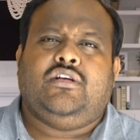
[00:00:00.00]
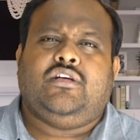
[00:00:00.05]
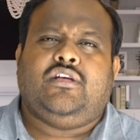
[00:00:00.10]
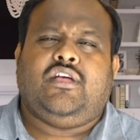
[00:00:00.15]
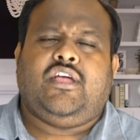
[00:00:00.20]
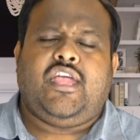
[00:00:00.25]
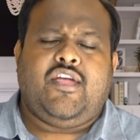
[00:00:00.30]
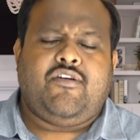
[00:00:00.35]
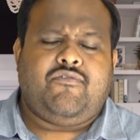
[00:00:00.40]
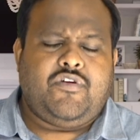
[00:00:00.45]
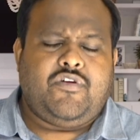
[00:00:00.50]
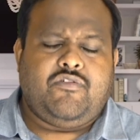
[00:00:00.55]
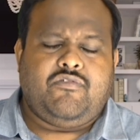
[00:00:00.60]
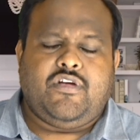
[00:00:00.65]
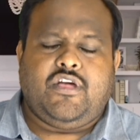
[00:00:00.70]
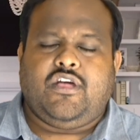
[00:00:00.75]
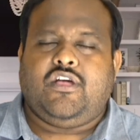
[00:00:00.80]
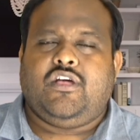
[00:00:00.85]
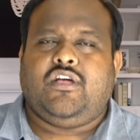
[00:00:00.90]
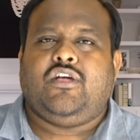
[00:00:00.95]
every
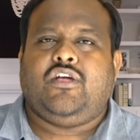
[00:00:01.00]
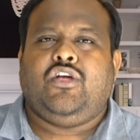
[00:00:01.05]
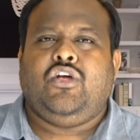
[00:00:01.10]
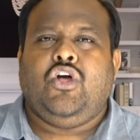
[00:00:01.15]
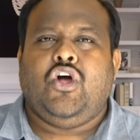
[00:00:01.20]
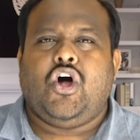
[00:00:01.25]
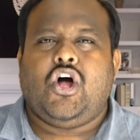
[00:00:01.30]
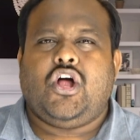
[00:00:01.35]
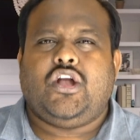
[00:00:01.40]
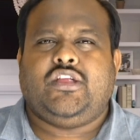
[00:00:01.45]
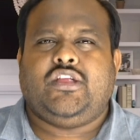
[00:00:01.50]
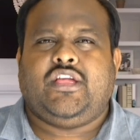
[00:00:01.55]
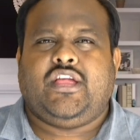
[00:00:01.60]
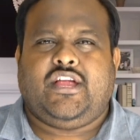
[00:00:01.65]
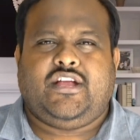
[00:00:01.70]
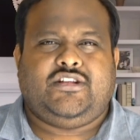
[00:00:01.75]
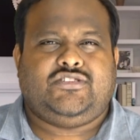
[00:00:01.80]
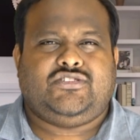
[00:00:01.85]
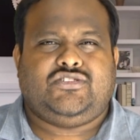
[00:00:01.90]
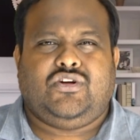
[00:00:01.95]
way God
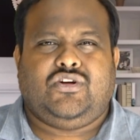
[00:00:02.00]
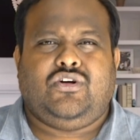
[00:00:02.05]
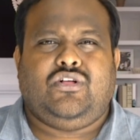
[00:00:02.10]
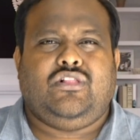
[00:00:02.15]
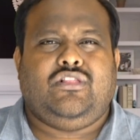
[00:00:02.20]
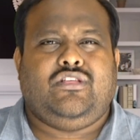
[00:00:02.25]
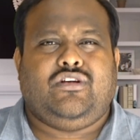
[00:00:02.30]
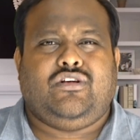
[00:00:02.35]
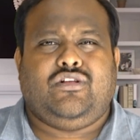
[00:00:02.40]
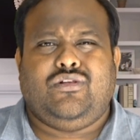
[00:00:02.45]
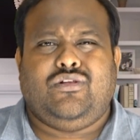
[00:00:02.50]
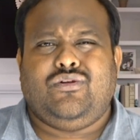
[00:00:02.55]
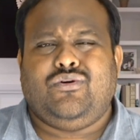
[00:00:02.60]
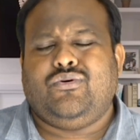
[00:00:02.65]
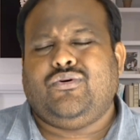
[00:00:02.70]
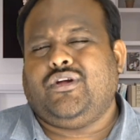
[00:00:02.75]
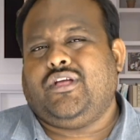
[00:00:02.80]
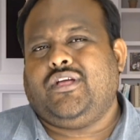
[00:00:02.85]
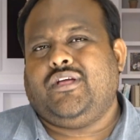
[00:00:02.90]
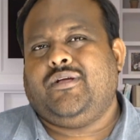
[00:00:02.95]
gets all the
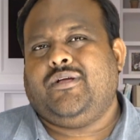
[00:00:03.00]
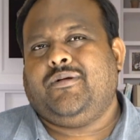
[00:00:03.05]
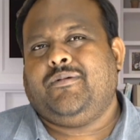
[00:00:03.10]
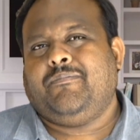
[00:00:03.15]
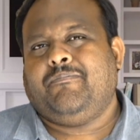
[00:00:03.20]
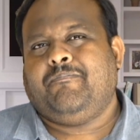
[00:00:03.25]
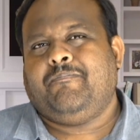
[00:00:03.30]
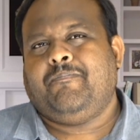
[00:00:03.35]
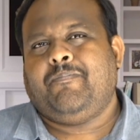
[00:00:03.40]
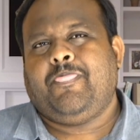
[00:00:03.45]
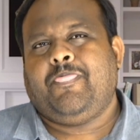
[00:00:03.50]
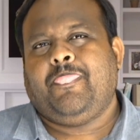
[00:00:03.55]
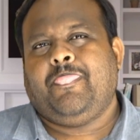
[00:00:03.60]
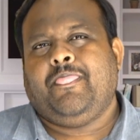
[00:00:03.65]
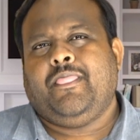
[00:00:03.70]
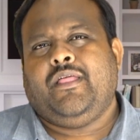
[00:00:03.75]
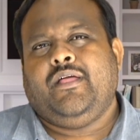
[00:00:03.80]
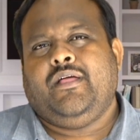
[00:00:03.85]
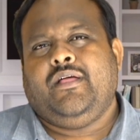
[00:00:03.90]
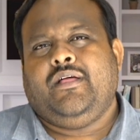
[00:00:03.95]
glory.
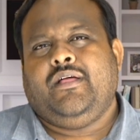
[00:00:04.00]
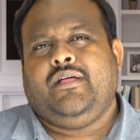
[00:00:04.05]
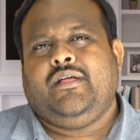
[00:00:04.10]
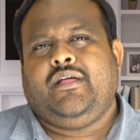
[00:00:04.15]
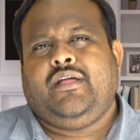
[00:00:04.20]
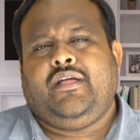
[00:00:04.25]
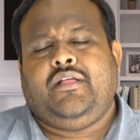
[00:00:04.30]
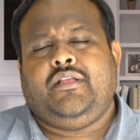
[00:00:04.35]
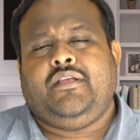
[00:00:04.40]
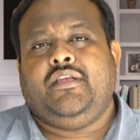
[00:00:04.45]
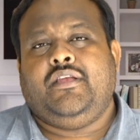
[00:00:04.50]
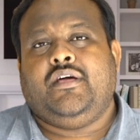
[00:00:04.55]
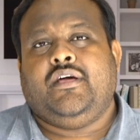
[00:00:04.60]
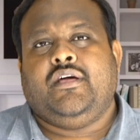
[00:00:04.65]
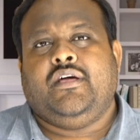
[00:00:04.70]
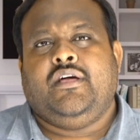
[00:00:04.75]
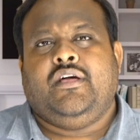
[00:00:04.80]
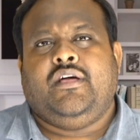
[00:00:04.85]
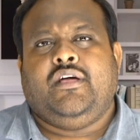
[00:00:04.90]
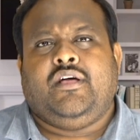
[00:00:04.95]
And
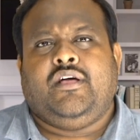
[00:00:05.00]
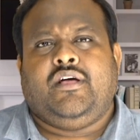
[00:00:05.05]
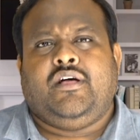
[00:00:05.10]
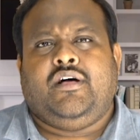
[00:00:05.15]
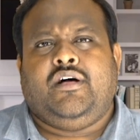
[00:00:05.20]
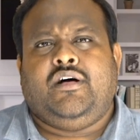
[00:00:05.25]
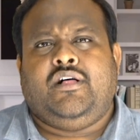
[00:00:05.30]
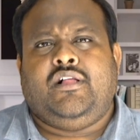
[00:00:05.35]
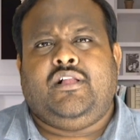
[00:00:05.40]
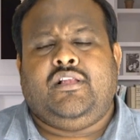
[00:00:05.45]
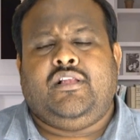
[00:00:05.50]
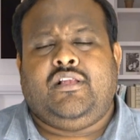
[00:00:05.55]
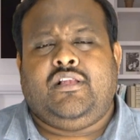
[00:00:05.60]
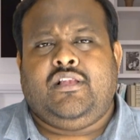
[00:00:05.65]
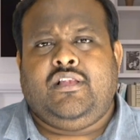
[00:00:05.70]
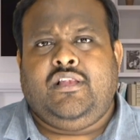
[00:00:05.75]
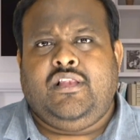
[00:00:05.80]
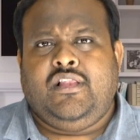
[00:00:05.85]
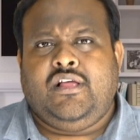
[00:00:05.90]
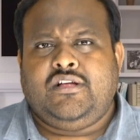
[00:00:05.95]

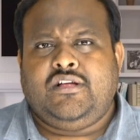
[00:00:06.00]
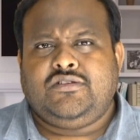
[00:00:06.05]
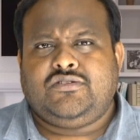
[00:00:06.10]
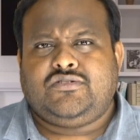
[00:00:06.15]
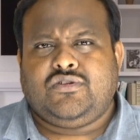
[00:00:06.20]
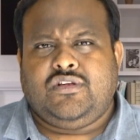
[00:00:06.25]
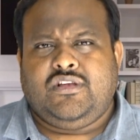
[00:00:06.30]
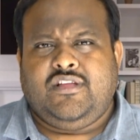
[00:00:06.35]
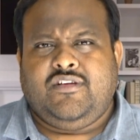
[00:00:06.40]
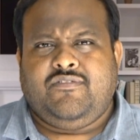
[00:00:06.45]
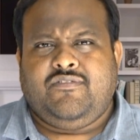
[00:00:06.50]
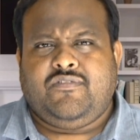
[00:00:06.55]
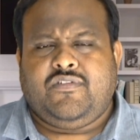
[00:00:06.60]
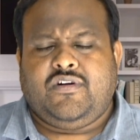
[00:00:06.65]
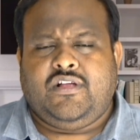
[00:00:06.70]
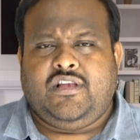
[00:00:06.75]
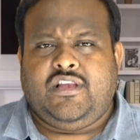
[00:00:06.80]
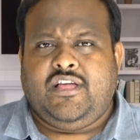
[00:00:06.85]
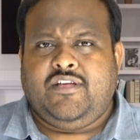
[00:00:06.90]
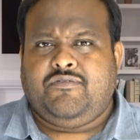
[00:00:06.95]
learn to live a
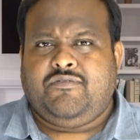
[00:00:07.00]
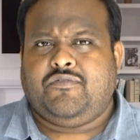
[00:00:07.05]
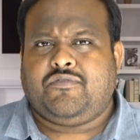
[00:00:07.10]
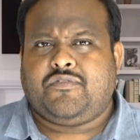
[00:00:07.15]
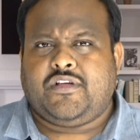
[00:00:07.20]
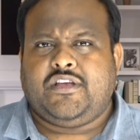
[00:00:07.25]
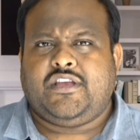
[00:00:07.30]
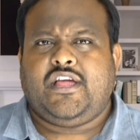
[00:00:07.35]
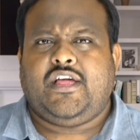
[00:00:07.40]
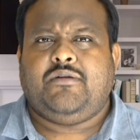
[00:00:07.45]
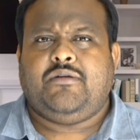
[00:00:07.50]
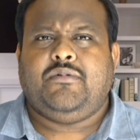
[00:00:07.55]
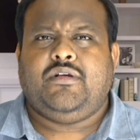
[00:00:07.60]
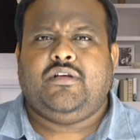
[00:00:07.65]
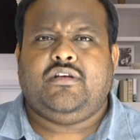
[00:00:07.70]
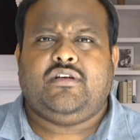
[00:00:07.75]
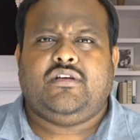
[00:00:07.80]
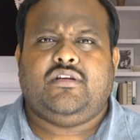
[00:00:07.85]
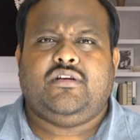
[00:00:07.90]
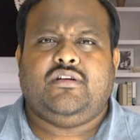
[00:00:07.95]
life of contentment.
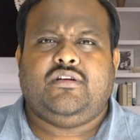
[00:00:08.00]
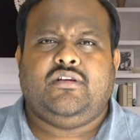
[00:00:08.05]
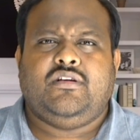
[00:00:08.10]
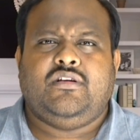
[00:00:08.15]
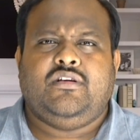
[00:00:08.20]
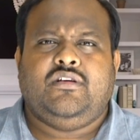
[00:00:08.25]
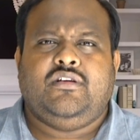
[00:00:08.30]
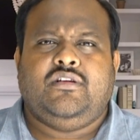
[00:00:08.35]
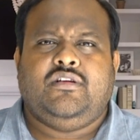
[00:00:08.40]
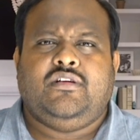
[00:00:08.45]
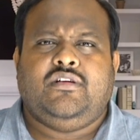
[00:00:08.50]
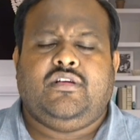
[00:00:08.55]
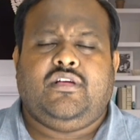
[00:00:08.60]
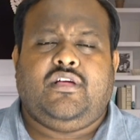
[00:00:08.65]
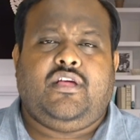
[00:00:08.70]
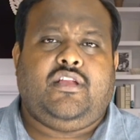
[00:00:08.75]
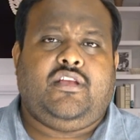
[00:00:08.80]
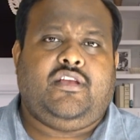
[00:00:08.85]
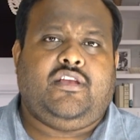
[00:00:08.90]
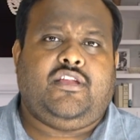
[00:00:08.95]

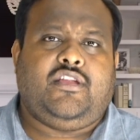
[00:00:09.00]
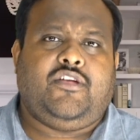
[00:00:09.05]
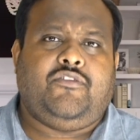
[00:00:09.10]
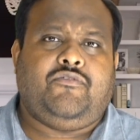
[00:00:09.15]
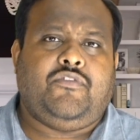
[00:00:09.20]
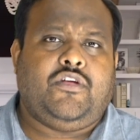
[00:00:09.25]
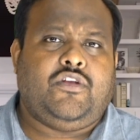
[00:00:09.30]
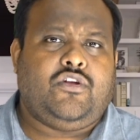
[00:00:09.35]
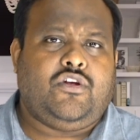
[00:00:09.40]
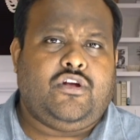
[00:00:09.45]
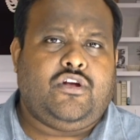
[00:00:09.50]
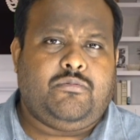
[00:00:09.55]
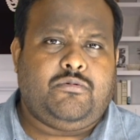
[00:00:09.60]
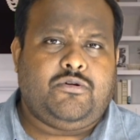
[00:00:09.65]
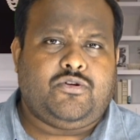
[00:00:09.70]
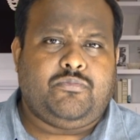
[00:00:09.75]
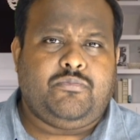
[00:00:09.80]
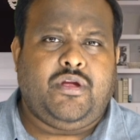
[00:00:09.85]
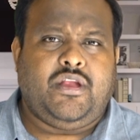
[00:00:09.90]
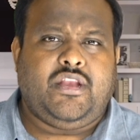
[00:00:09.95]
And if we are not able
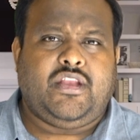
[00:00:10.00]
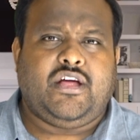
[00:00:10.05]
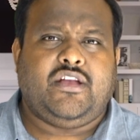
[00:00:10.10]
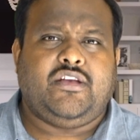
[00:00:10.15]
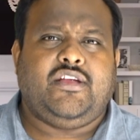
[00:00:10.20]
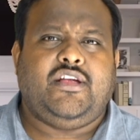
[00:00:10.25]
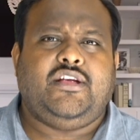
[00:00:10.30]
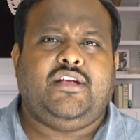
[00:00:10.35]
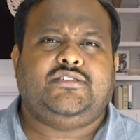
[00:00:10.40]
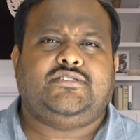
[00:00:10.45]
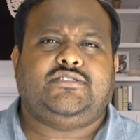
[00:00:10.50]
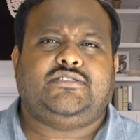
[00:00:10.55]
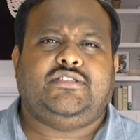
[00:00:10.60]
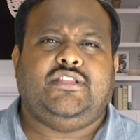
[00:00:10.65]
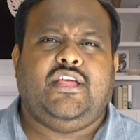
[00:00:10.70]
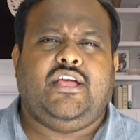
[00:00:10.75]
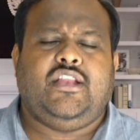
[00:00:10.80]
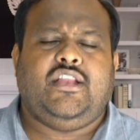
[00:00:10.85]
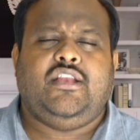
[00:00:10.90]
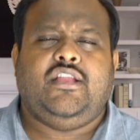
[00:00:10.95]
to meet our needs,
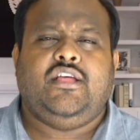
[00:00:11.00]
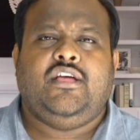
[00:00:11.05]
then